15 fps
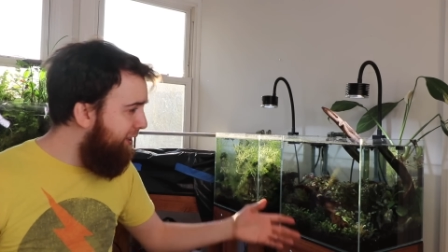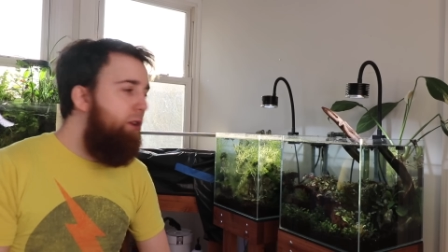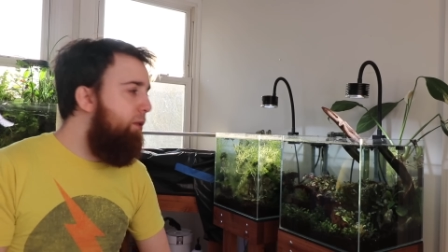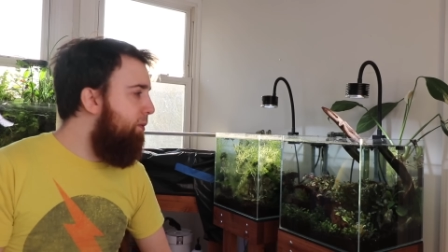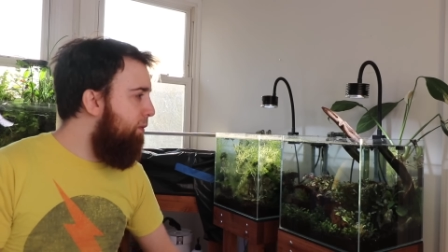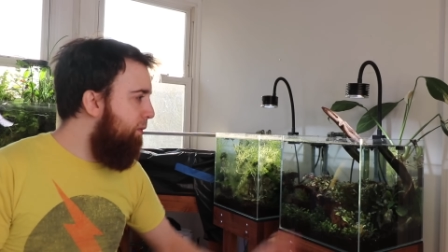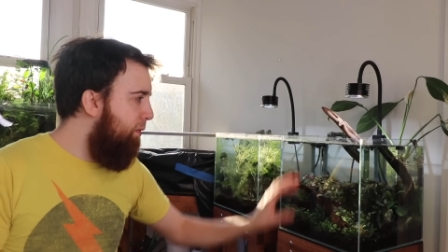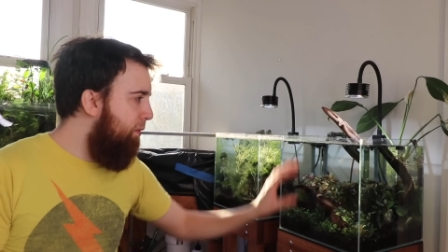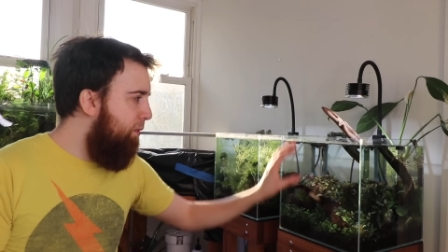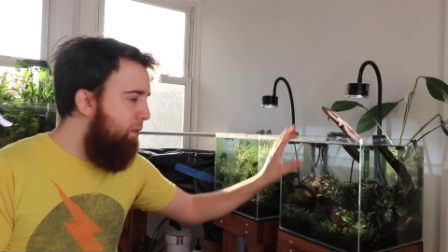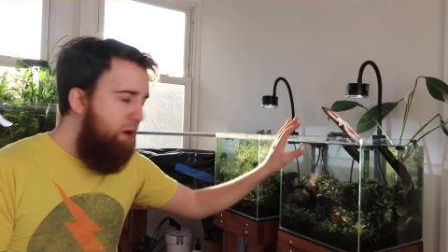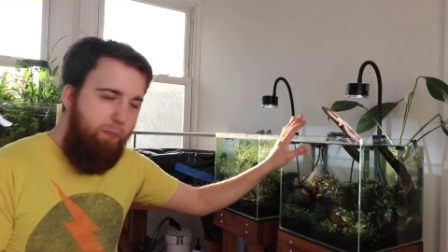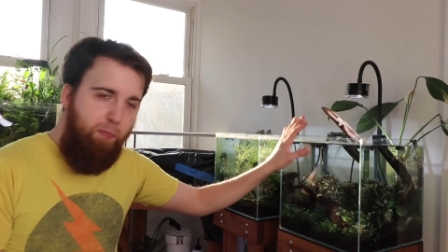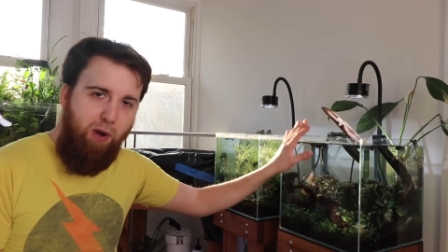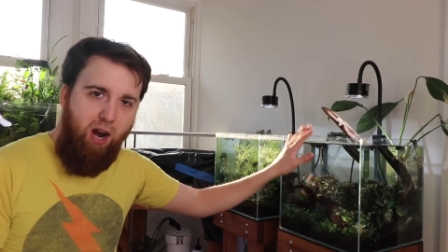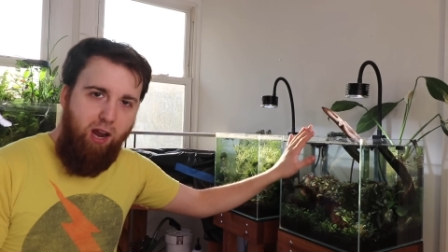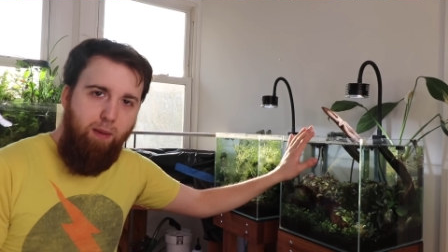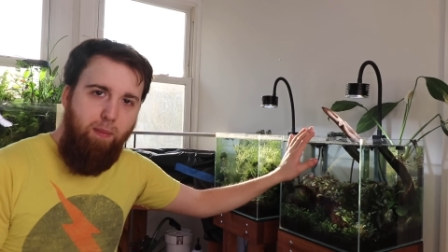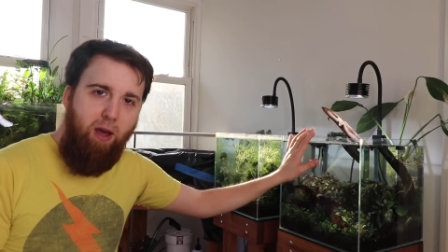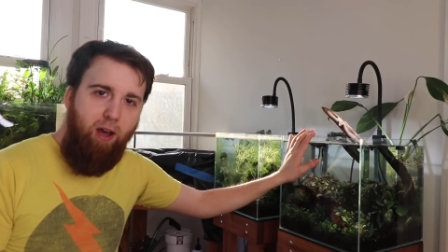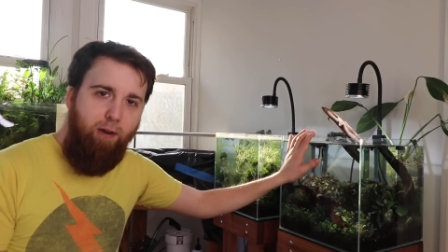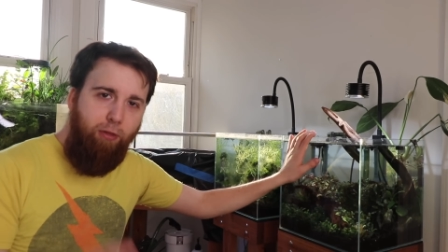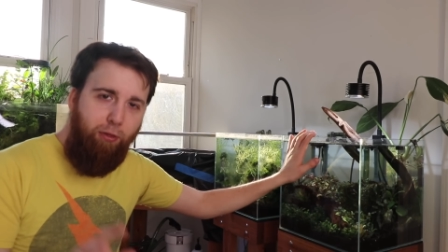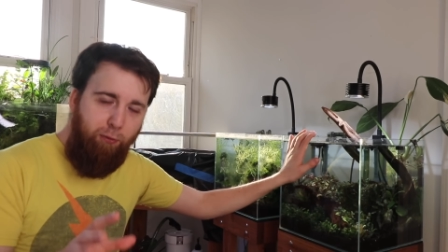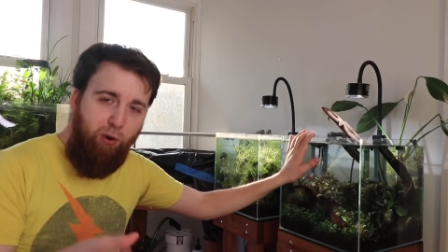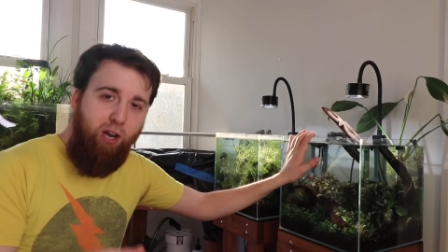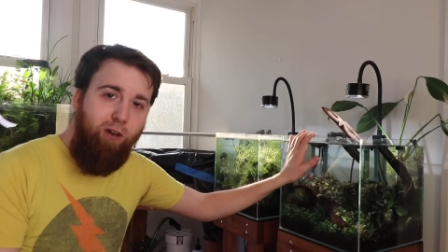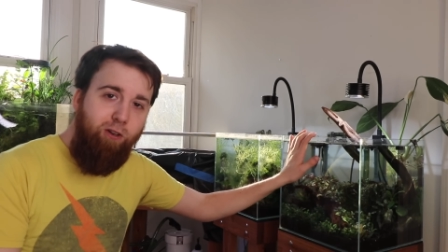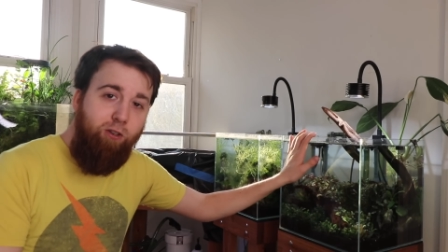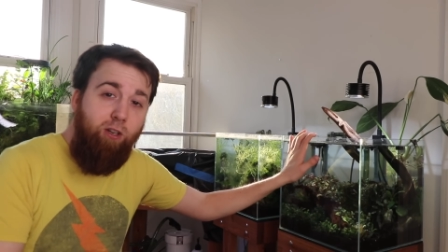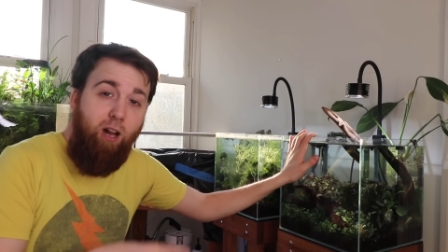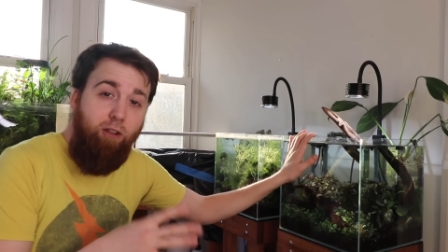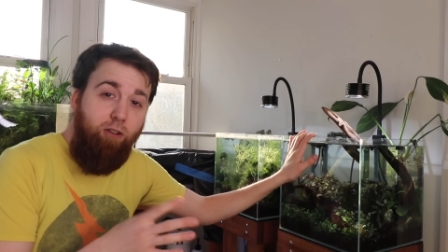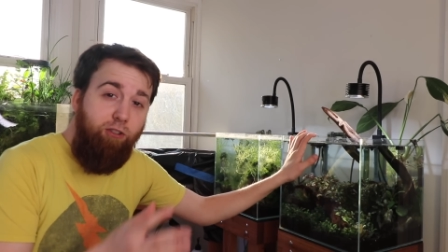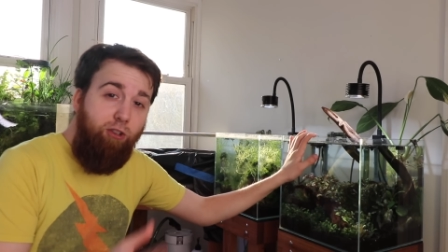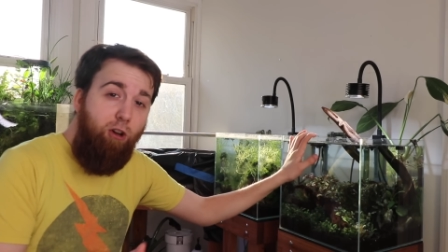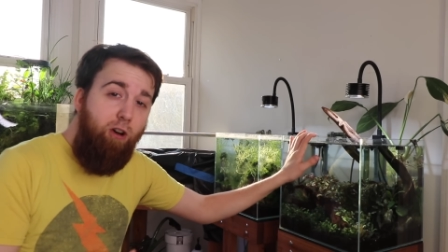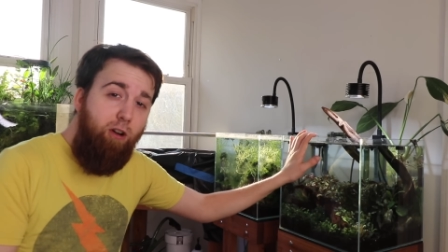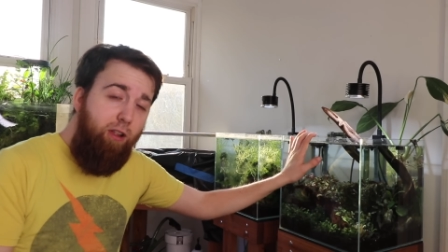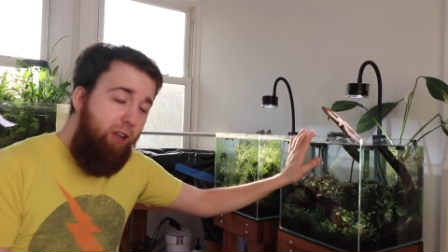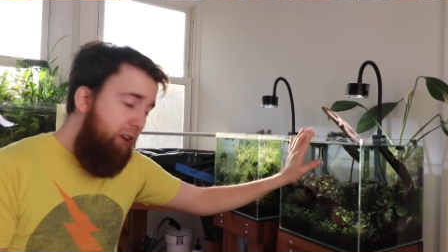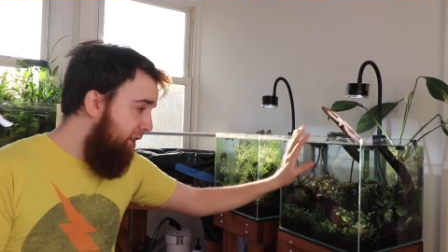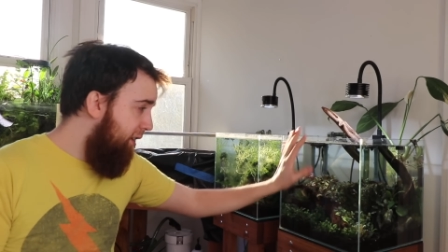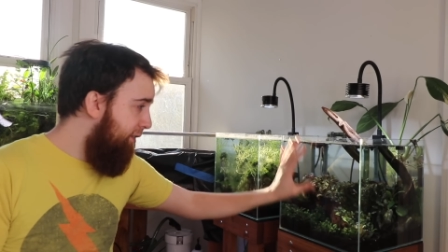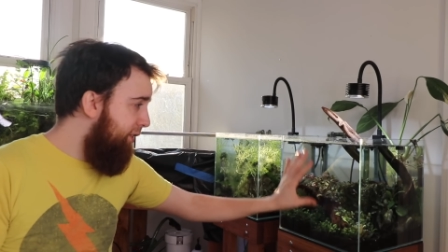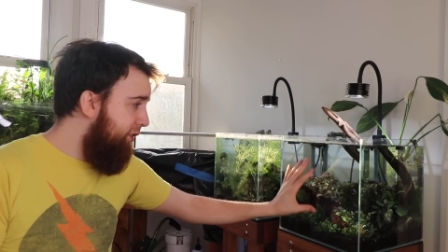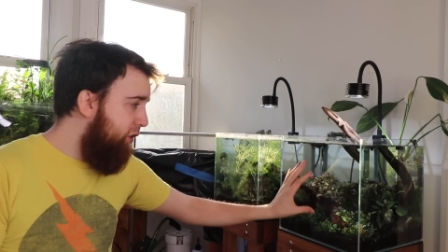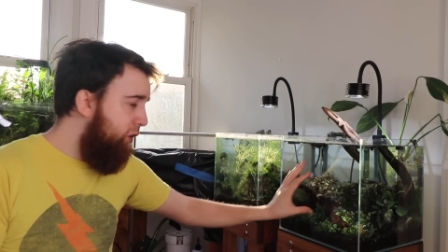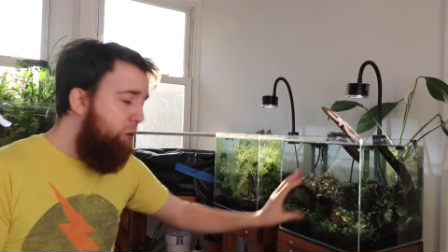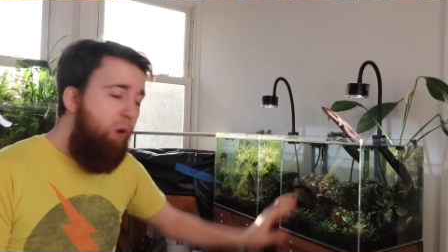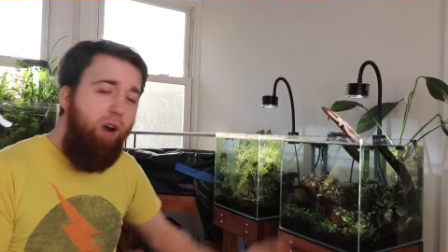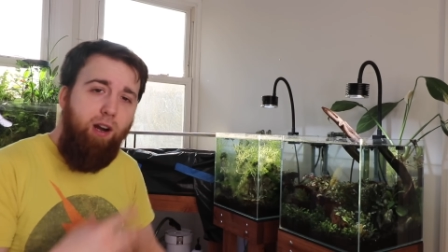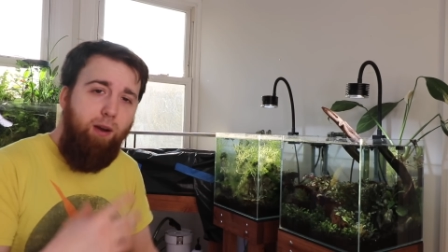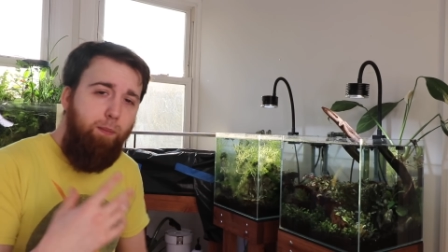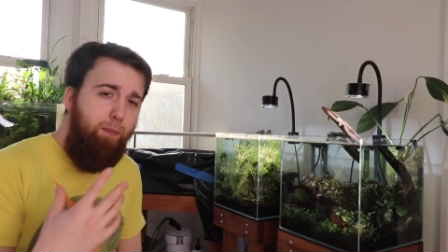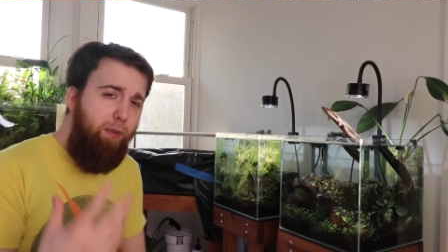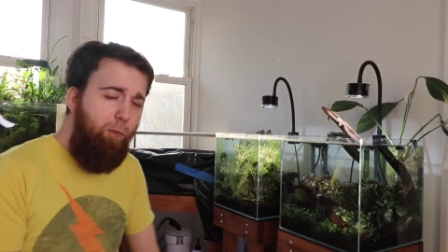So we're probably about $300 all in on this aquarium,